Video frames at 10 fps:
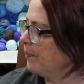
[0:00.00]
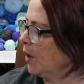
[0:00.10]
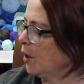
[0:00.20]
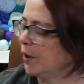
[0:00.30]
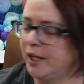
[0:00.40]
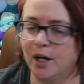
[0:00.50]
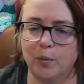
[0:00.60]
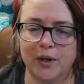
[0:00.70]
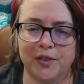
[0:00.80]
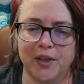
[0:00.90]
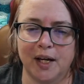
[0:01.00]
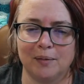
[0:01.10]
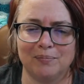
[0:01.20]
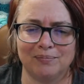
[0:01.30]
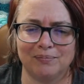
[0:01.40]
earlier with
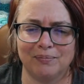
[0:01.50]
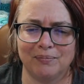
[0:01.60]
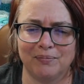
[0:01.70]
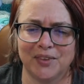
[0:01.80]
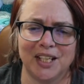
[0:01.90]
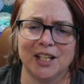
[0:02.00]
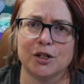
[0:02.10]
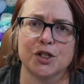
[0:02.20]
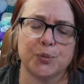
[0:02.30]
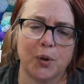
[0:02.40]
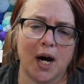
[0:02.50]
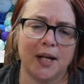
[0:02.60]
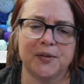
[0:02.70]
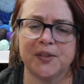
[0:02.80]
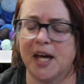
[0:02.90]
the Knitter's
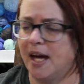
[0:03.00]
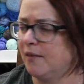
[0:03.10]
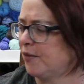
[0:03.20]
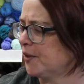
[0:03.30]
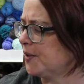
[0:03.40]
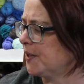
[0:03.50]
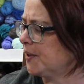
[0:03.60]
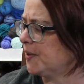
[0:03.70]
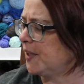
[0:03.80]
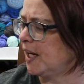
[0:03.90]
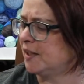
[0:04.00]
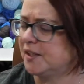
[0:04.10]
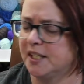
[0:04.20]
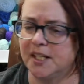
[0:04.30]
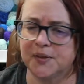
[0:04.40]
Pride set versus the
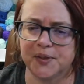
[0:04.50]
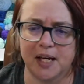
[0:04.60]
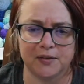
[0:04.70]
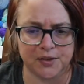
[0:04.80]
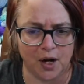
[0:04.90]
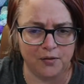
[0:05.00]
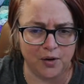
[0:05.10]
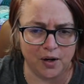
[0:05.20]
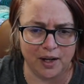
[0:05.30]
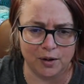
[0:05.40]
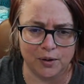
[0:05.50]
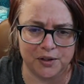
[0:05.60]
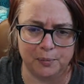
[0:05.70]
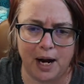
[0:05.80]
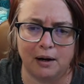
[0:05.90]
Denise set. And sorry if you hear that noise
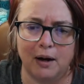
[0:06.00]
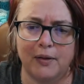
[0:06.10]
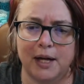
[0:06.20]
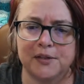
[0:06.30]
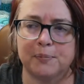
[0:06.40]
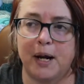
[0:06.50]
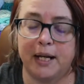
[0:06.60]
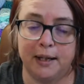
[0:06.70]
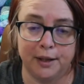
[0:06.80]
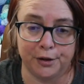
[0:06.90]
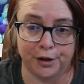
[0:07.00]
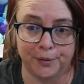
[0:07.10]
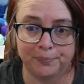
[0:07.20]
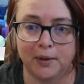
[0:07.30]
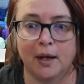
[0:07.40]
in the background, that is my heater.
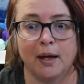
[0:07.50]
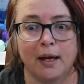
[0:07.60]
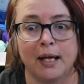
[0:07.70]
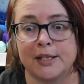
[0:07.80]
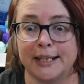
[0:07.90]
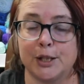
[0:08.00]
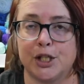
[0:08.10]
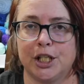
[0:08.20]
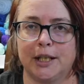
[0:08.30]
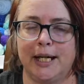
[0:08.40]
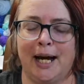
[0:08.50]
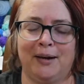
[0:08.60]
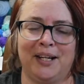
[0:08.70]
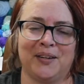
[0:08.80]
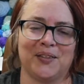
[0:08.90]
It's a little chilly
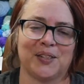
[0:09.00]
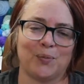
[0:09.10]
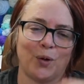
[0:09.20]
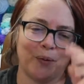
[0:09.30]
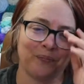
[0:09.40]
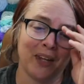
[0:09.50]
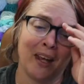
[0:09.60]
out here this morning.